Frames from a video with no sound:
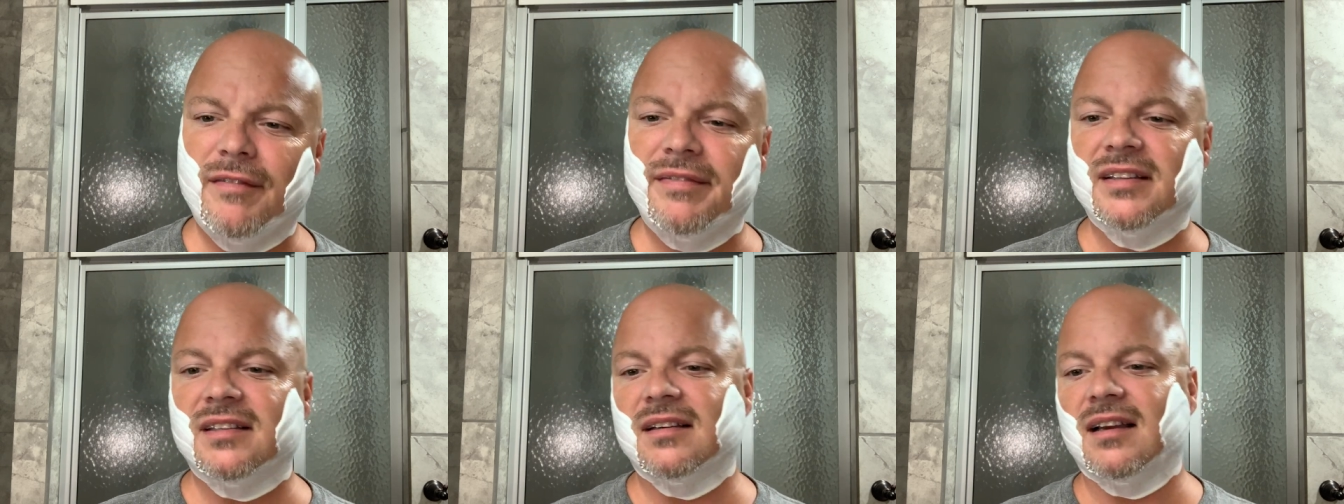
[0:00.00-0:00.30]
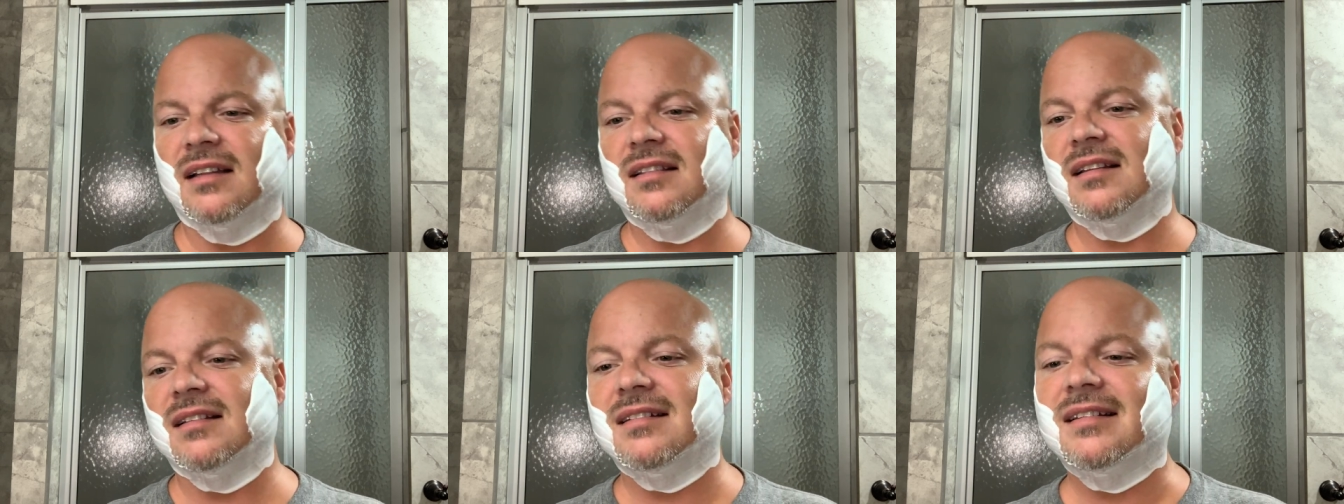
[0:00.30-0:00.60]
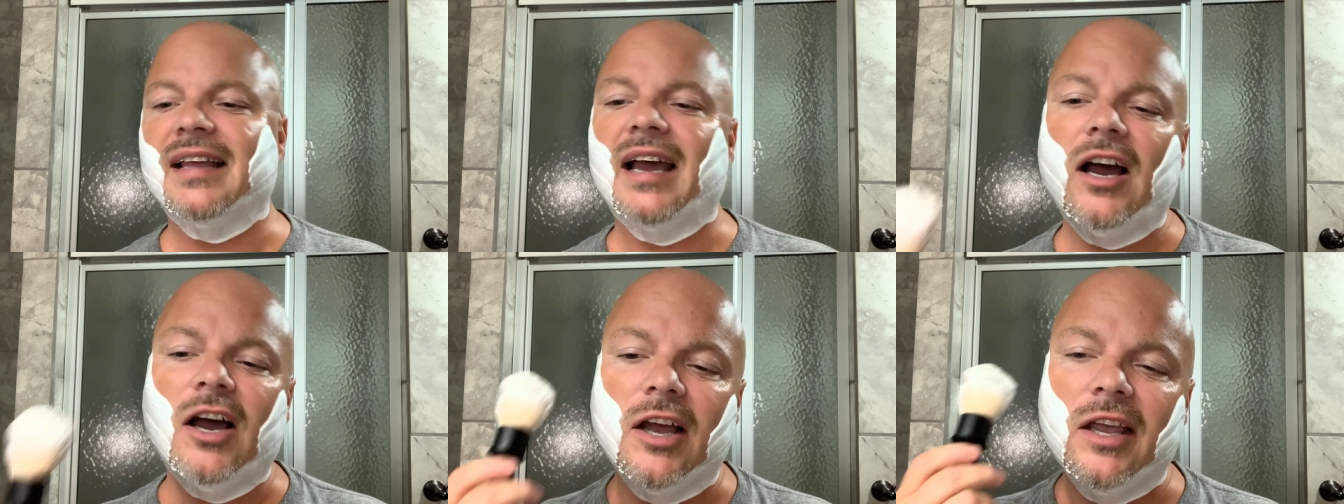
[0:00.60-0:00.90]
it's got The
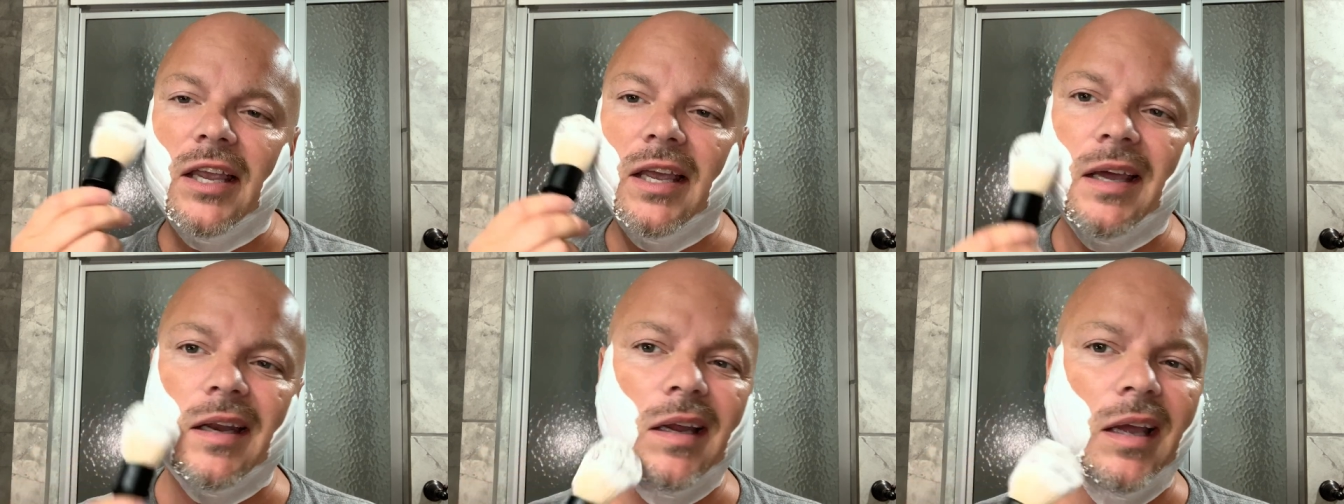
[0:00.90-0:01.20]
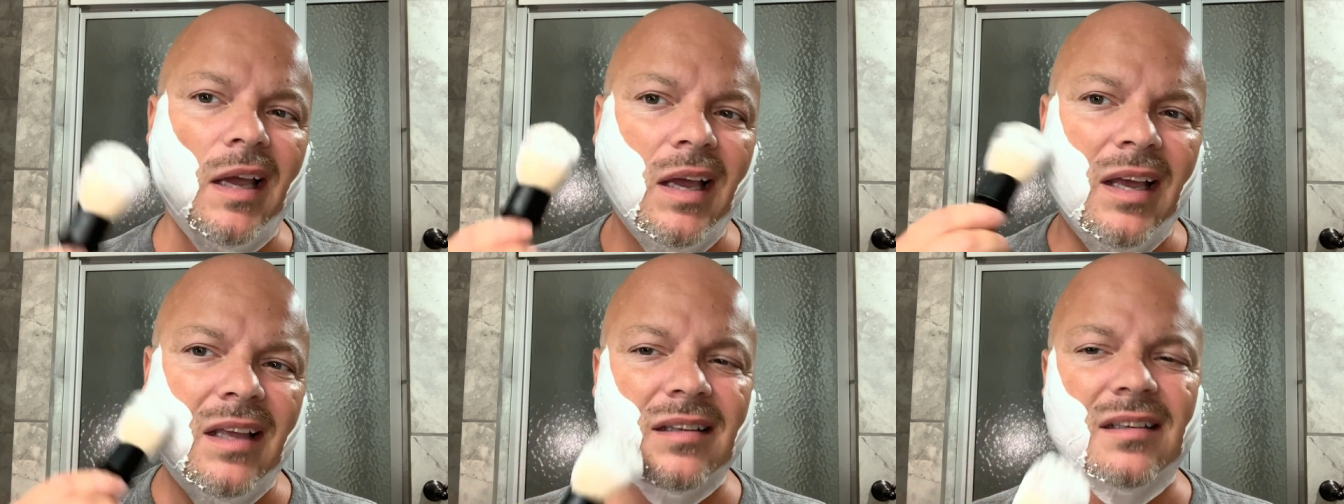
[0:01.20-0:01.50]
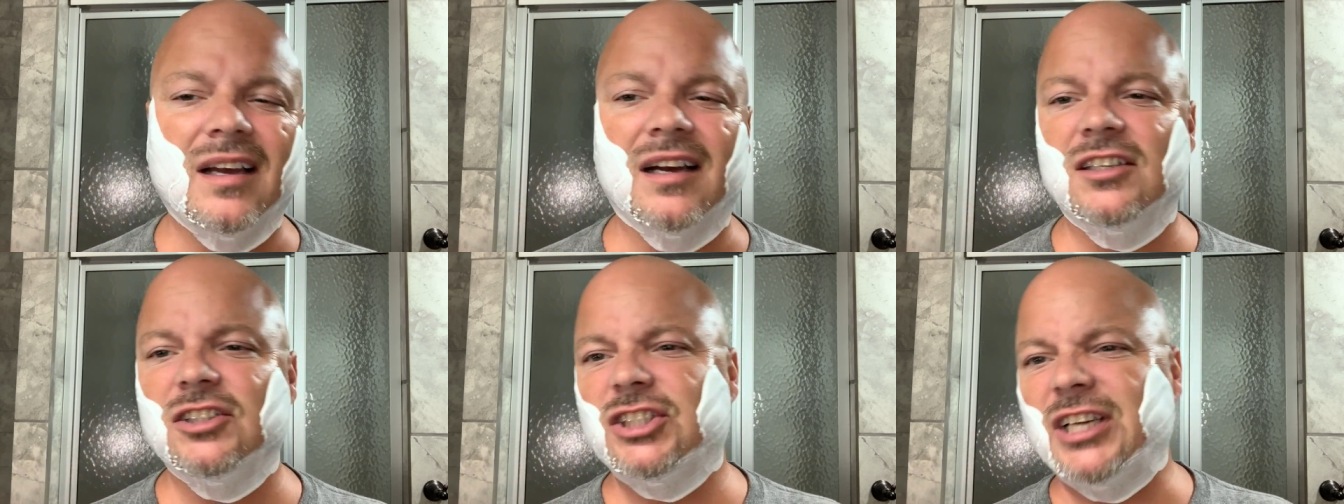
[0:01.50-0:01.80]
Stallion, it's
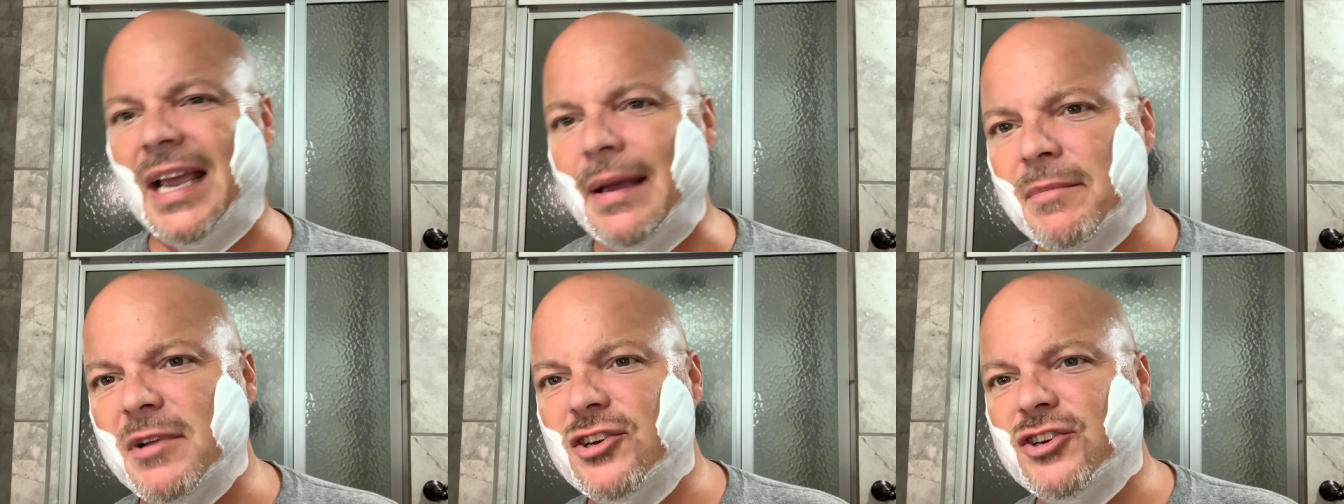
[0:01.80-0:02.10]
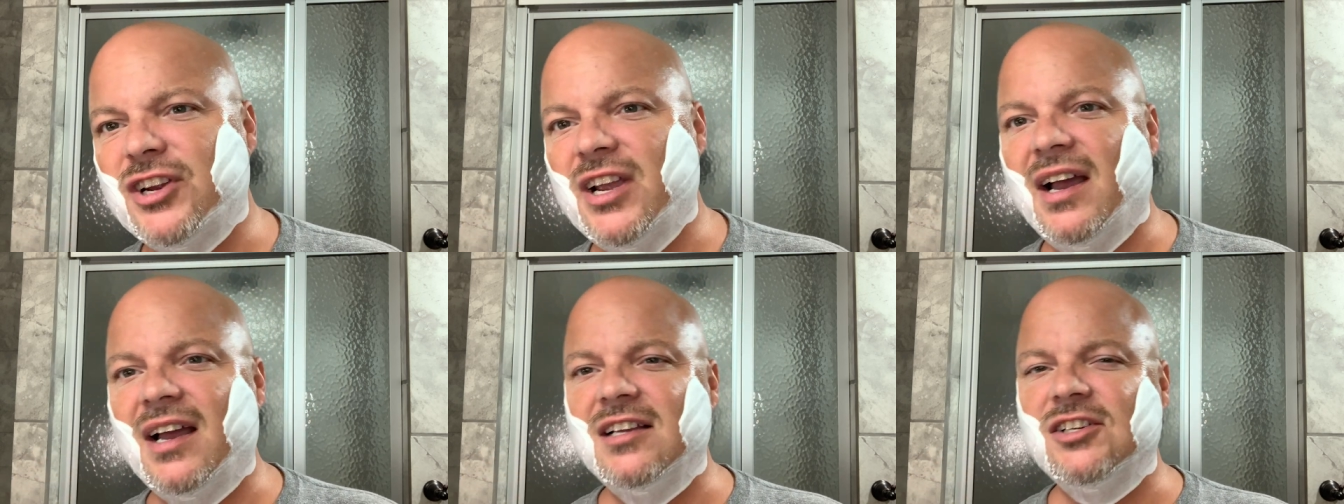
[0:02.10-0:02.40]
got Jammin' G I.